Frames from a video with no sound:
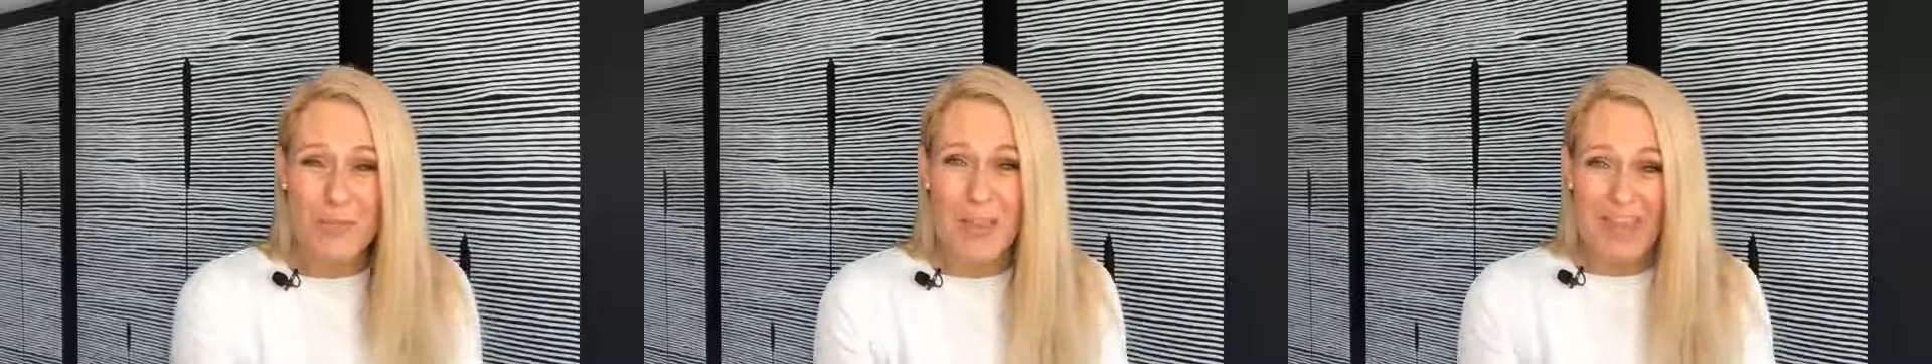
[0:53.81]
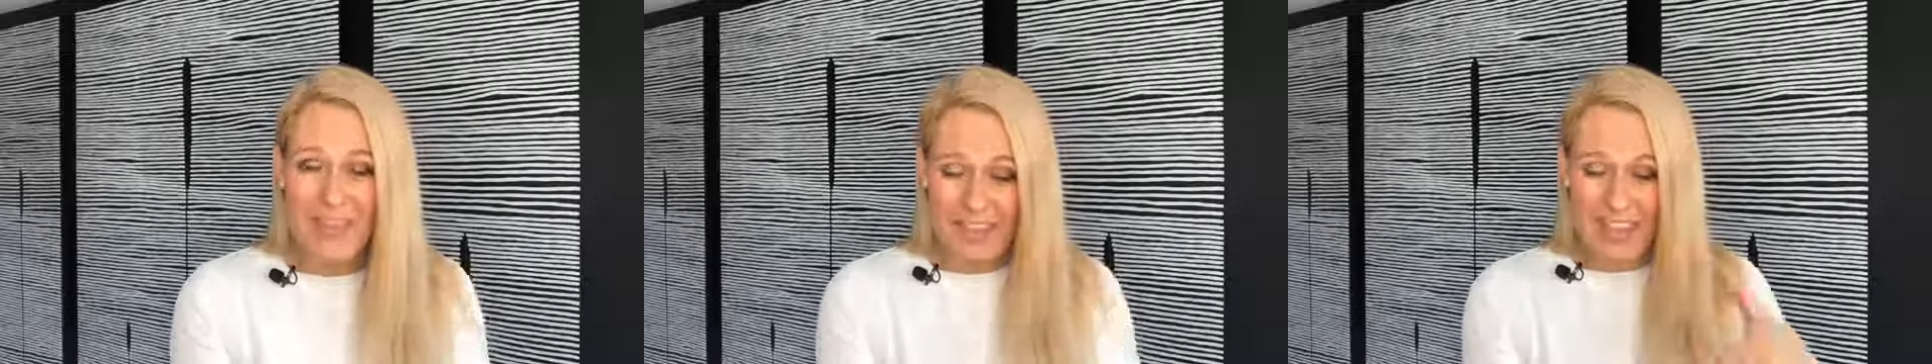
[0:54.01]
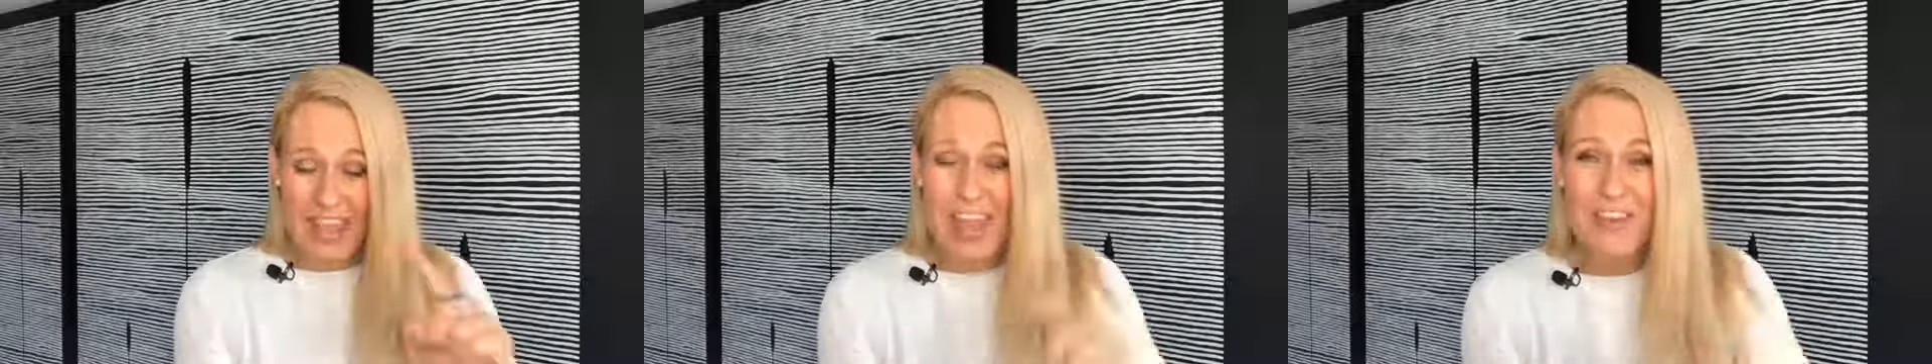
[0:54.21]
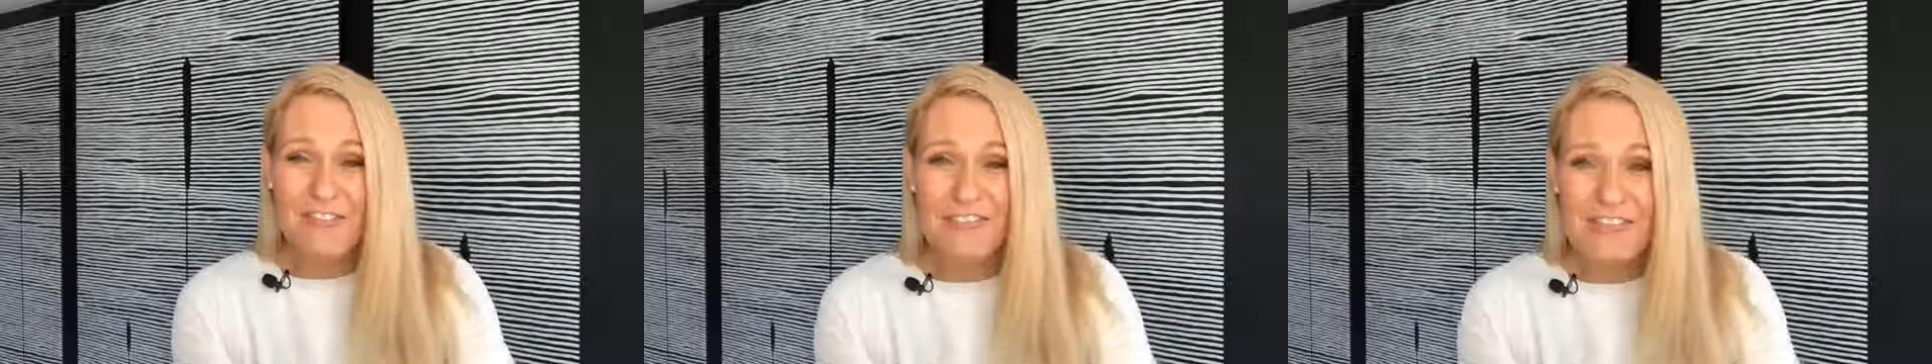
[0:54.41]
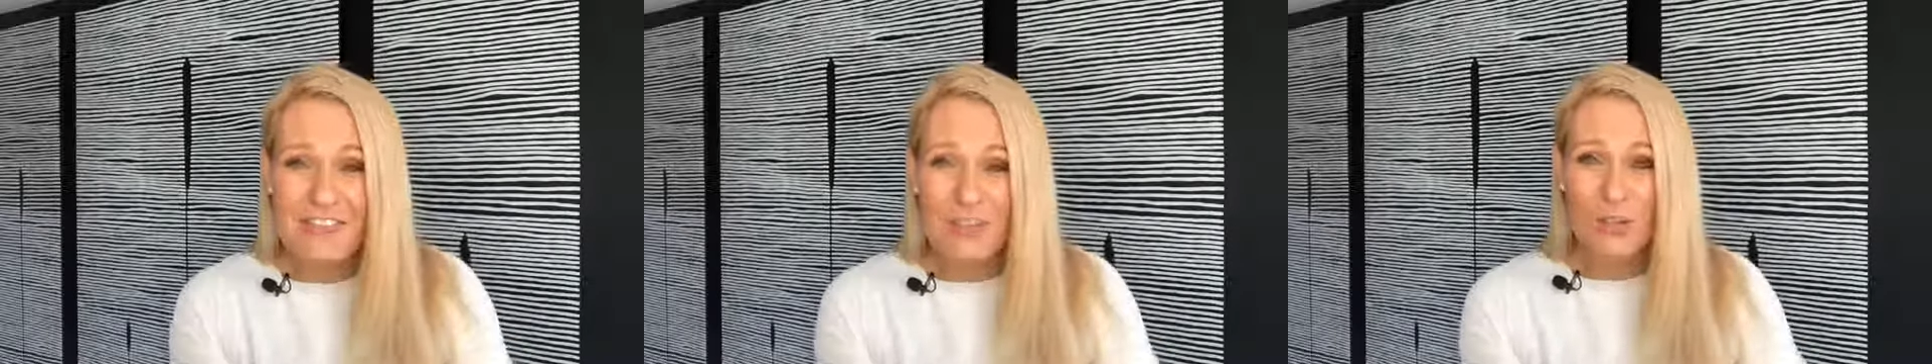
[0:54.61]
making,
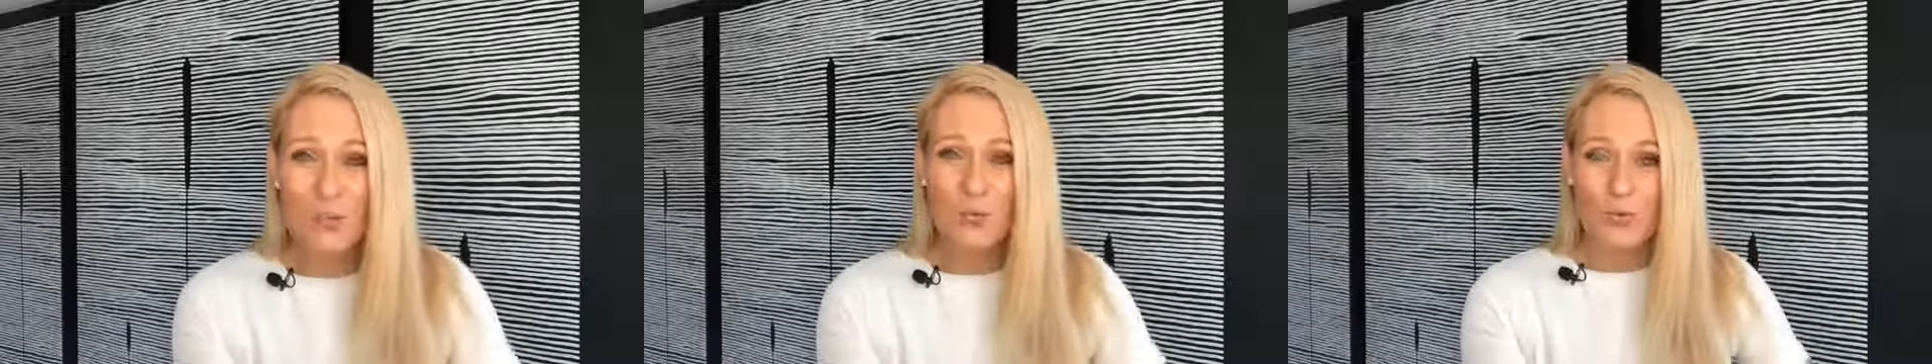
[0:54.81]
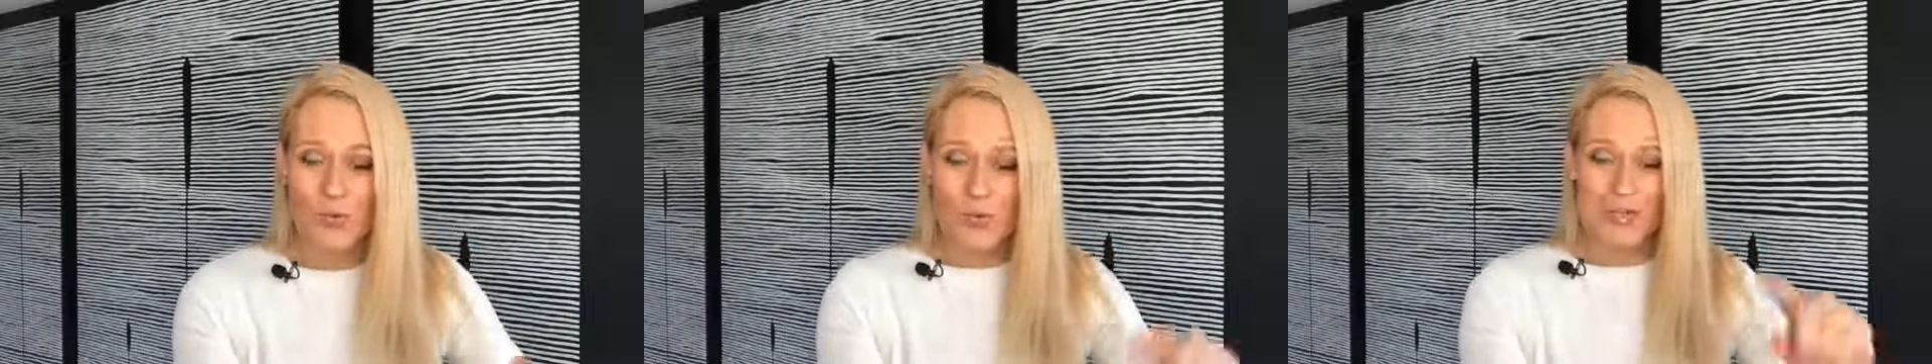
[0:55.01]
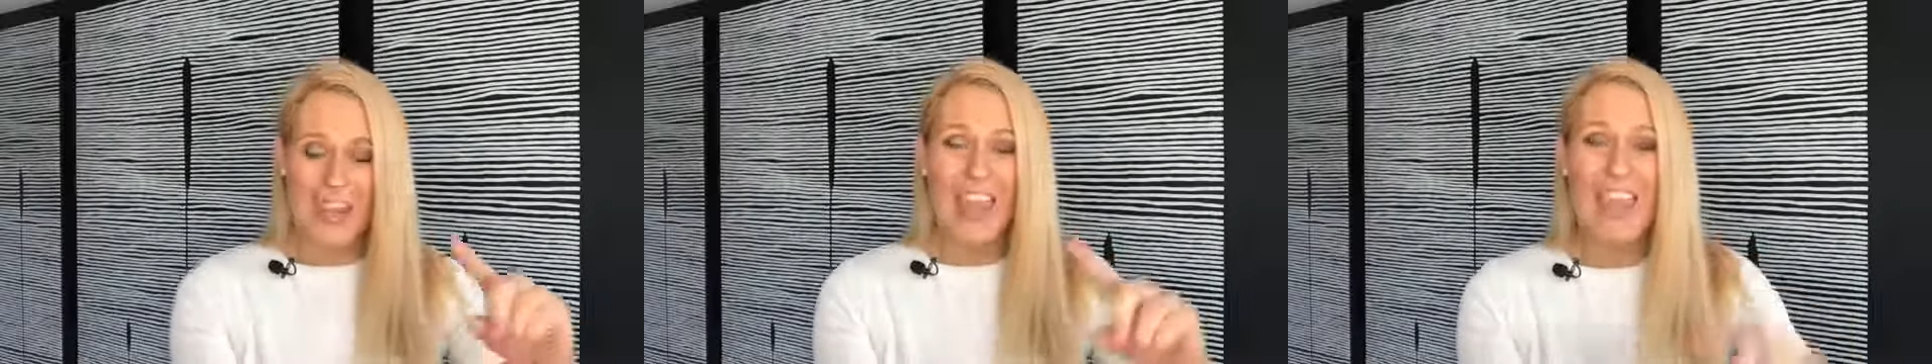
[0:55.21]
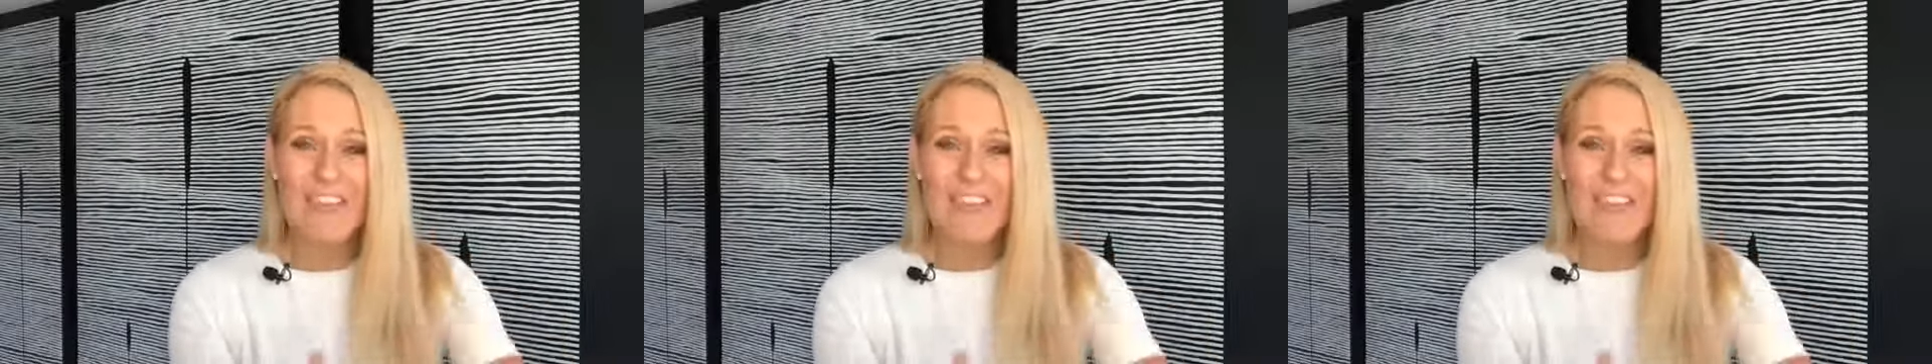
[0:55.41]
every single word,